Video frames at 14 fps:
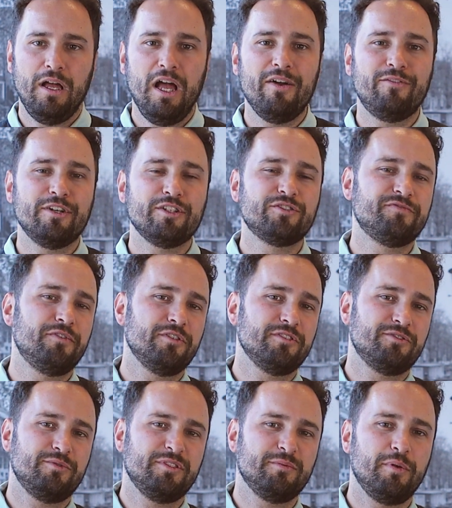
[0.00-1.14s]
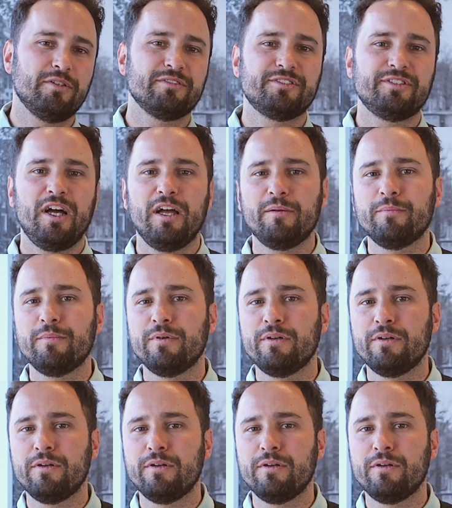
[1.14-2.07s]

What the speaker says: average first response time,